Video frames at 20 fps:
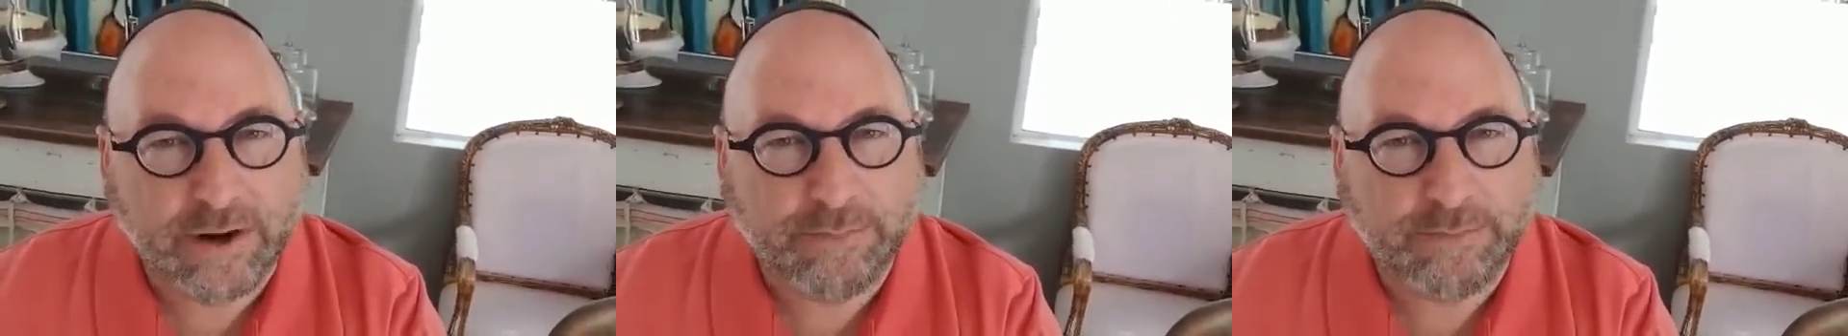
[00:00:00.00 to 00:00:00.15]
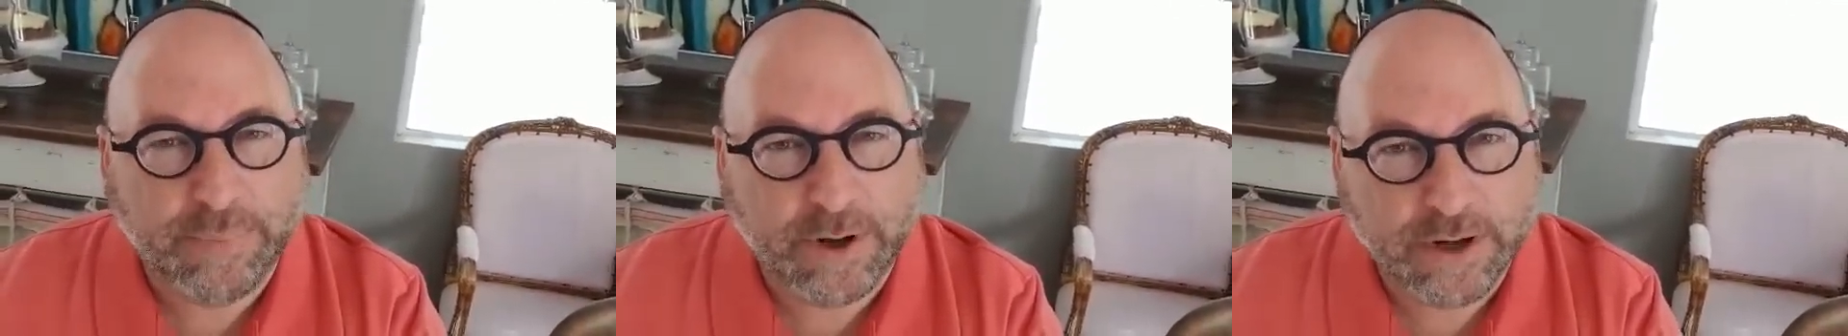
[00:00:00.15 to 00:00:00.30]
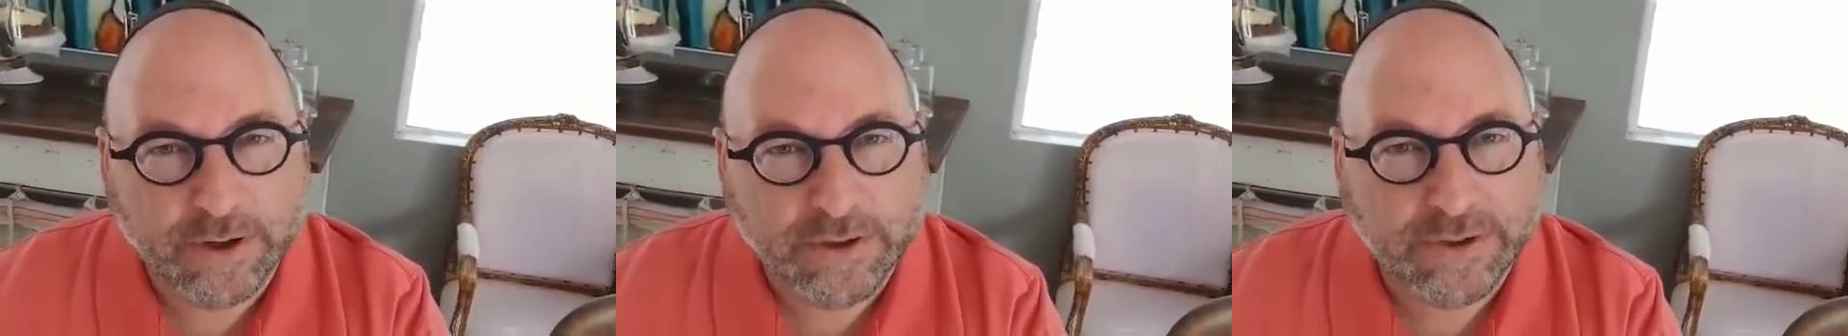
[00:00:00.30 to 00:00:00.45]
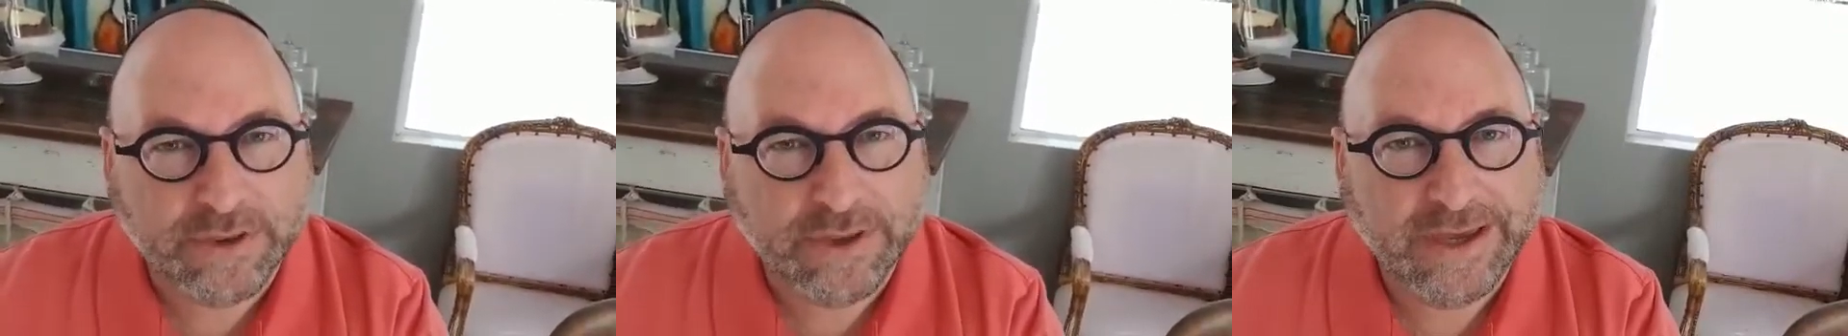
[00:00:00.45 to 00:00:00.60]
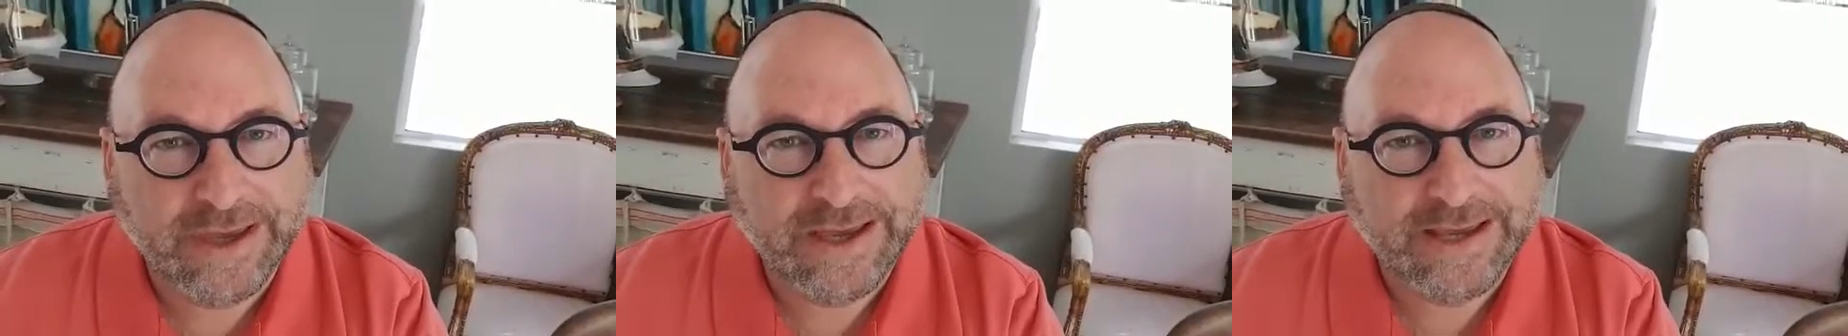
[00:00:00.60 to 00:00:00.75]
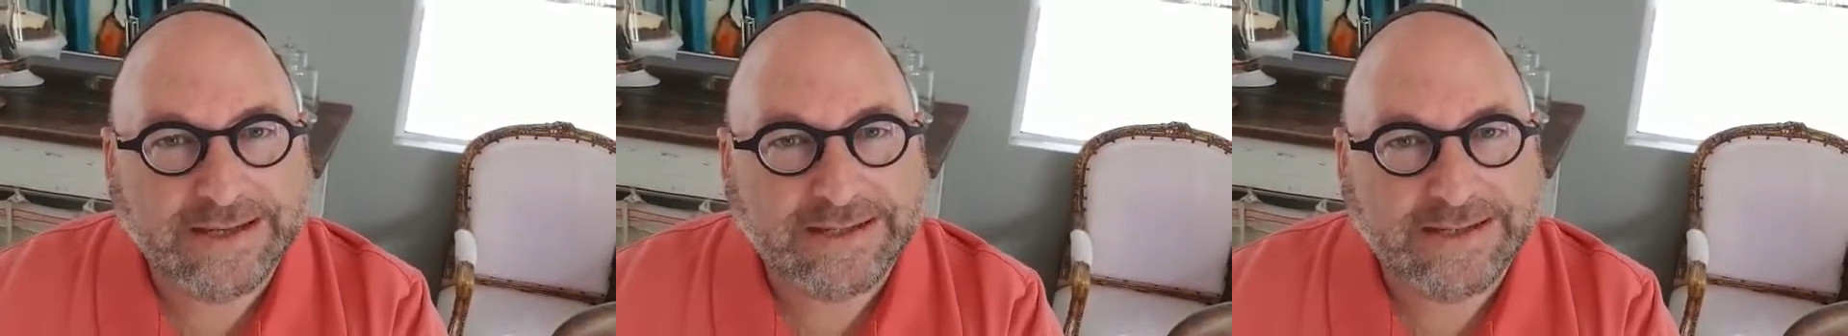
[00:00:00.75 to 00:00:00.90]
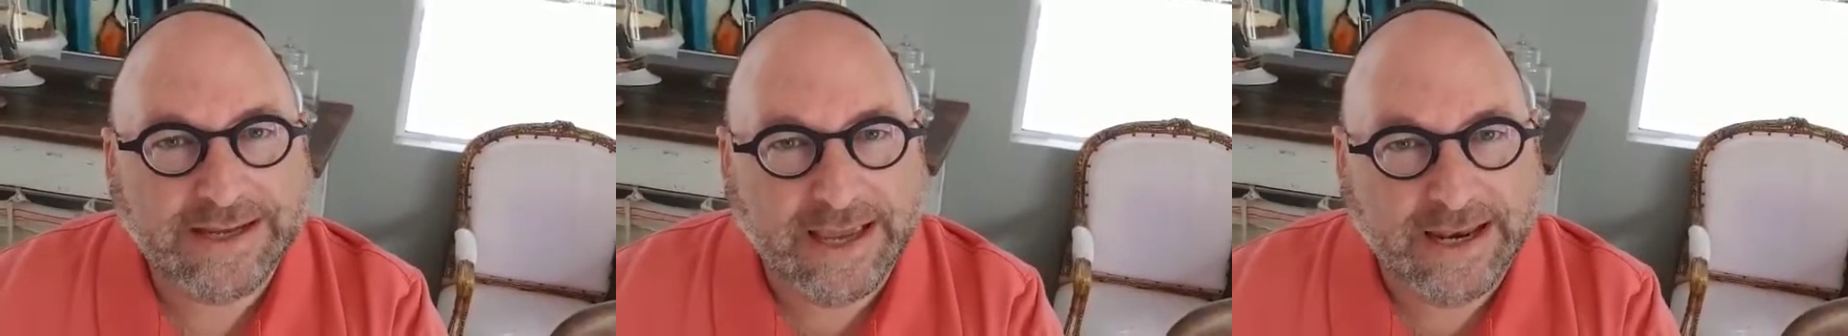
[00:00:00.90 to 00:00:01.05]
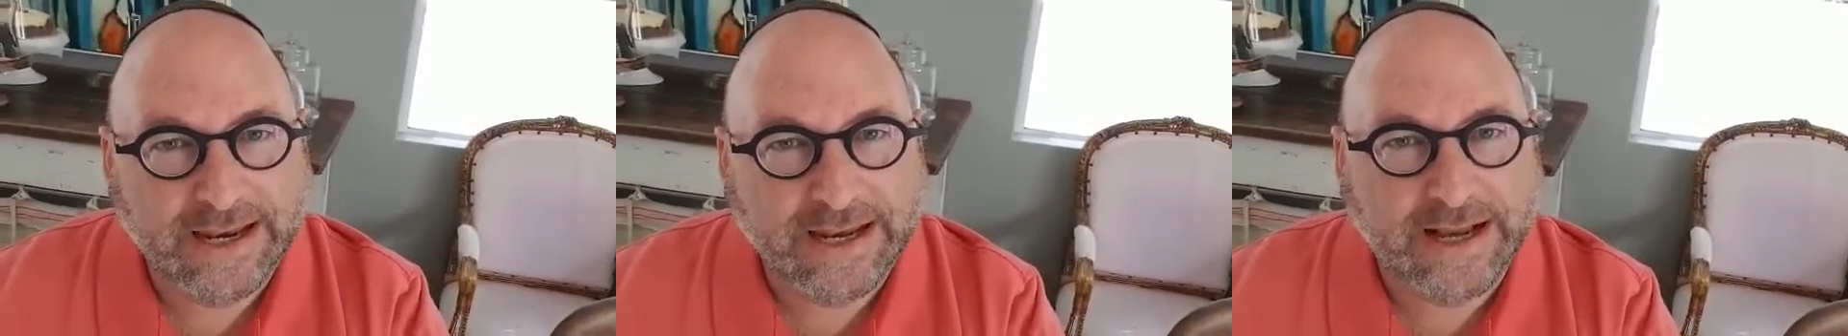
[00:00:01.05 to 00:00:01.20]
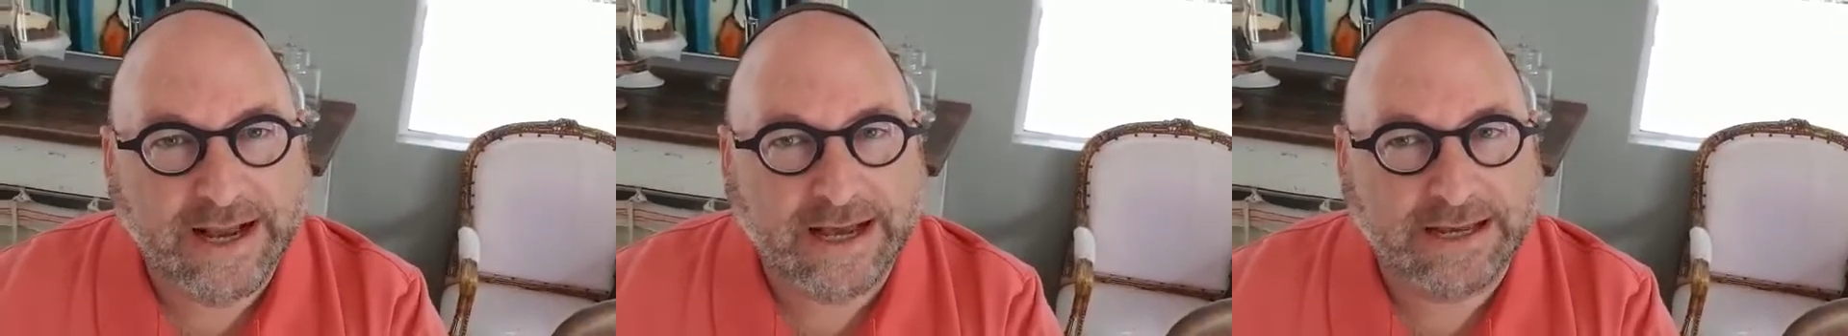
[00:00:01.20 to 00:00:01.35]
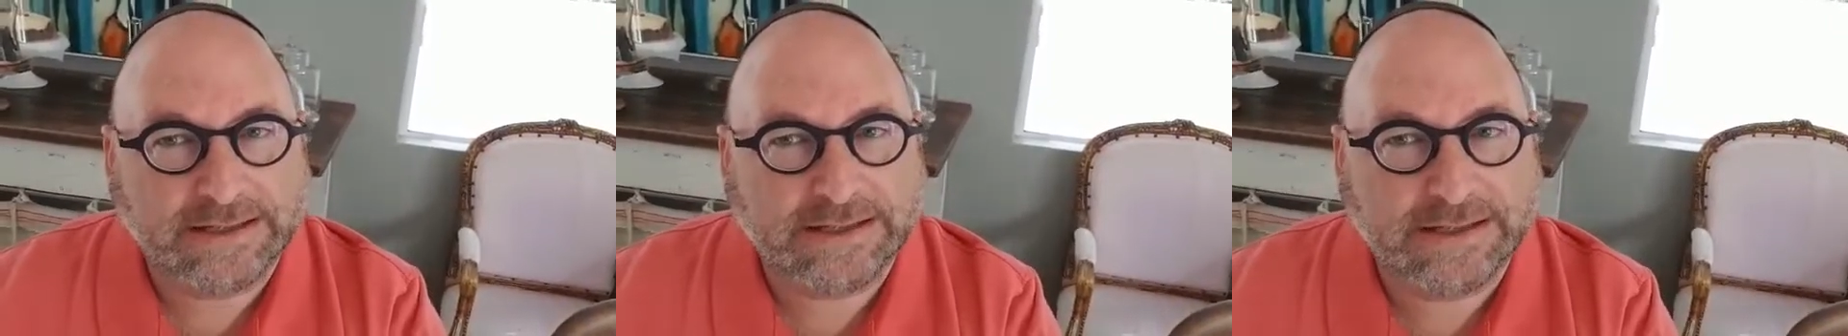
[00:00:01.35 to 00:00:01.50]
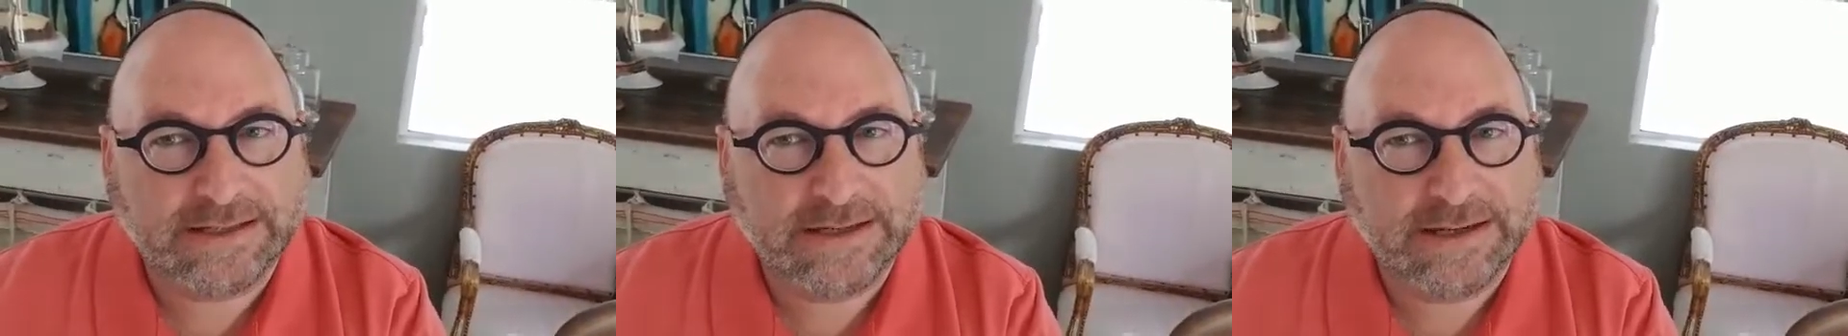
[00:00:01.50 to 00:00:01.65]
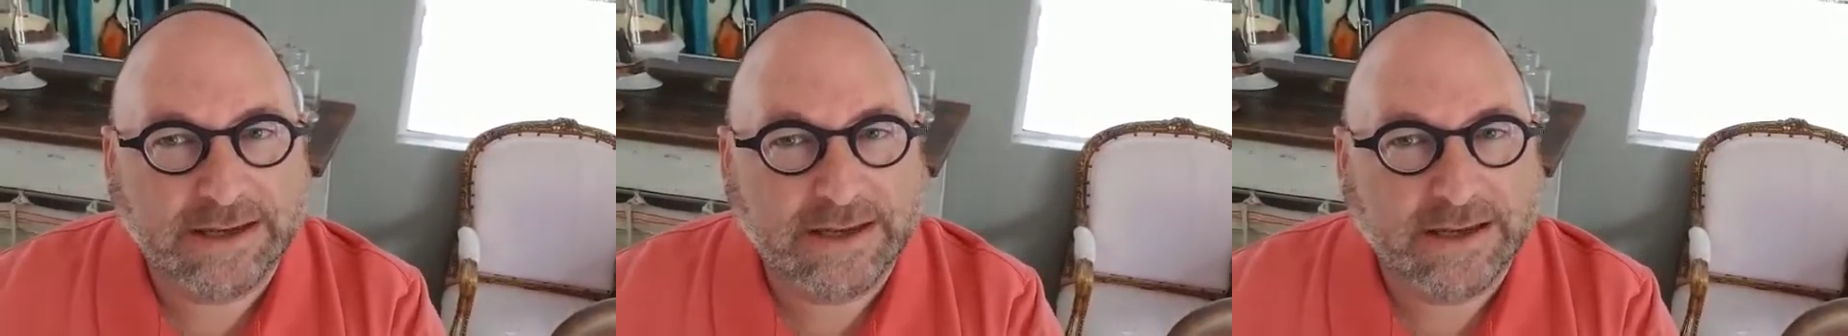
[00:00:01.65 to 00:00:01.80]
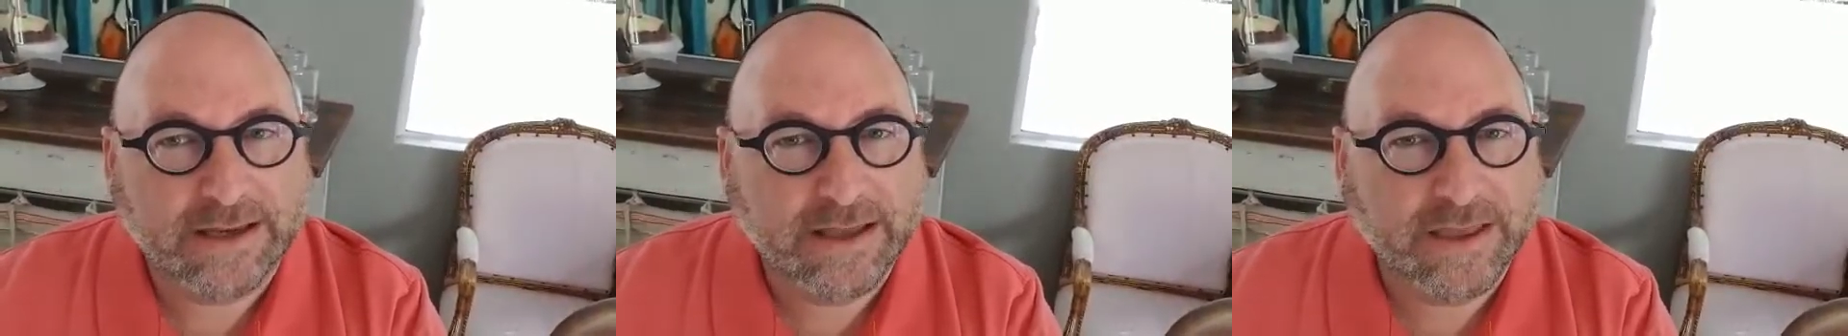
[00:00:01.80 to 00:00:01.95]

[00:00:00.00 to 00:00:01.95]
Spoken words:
both telling us